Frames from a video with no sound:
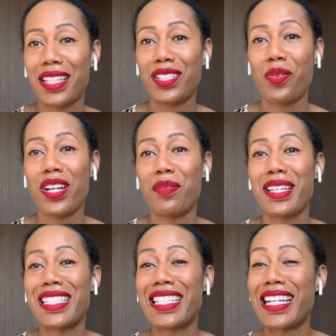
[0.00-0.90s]
it's going to be
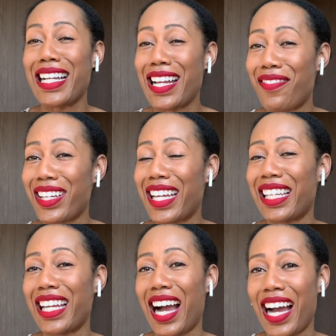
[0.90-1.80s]

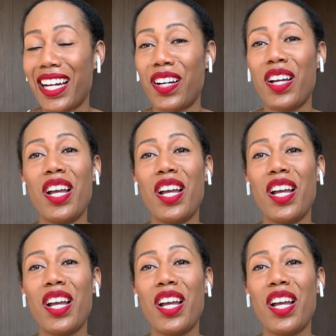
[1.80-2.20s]
significantly higher.